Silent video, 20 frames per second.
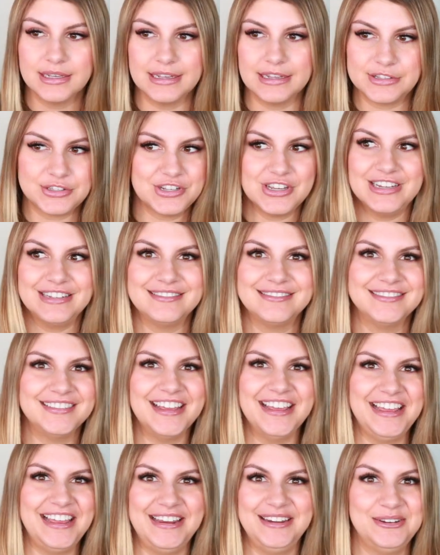it's good
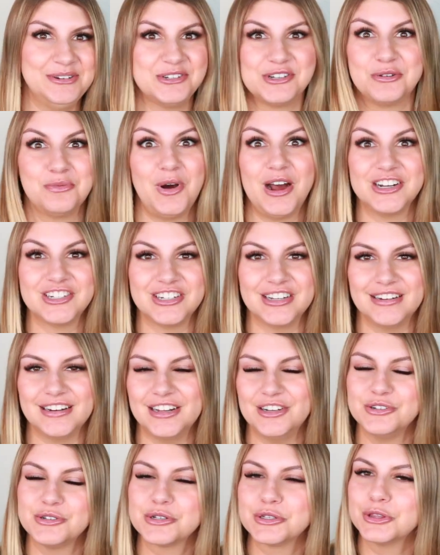and you should watch it
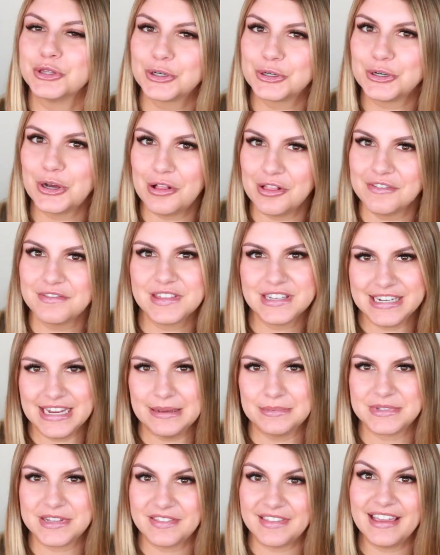and you should learn all of the
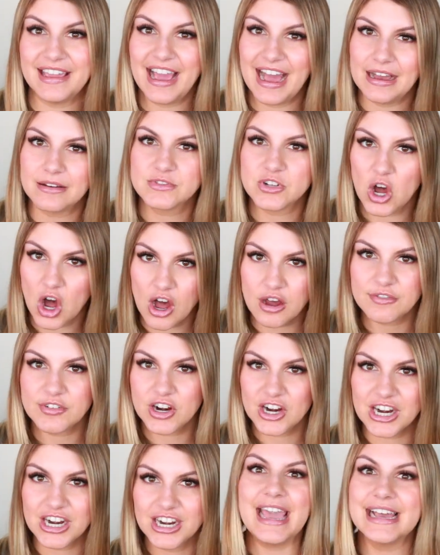tips that they have to
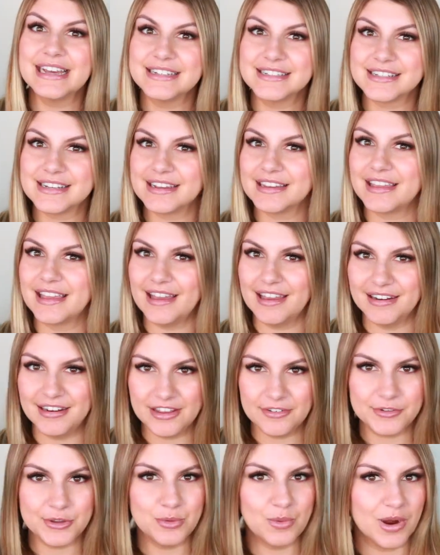offer. And again,
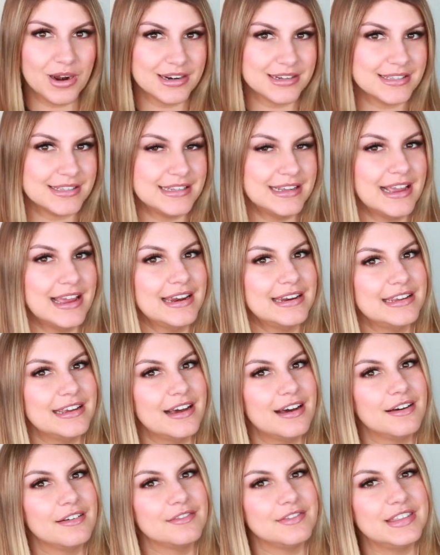if you want to see any
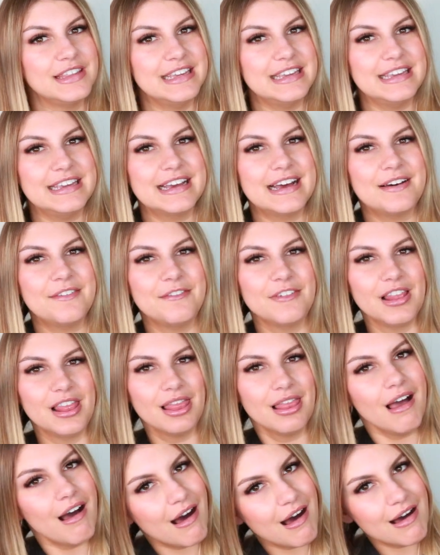of the
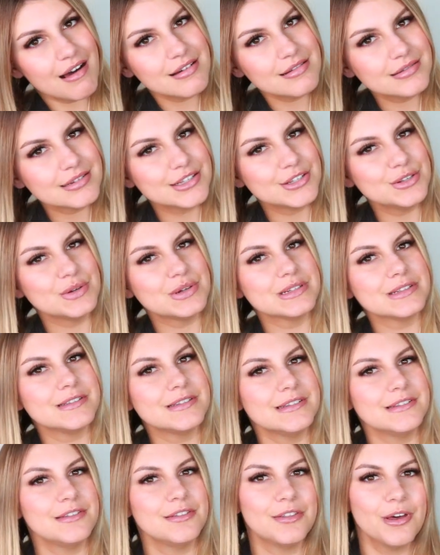vlogs, you can
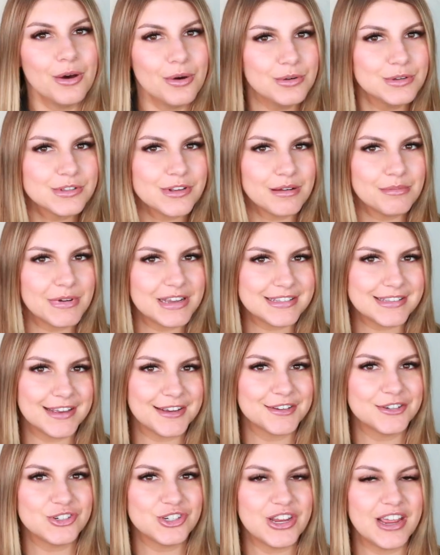see those on my
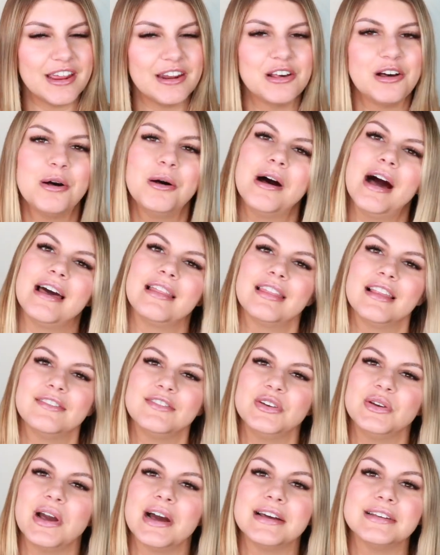second channel. I love
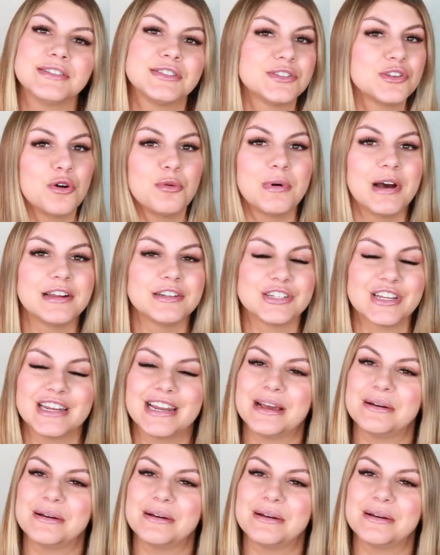you guys so much and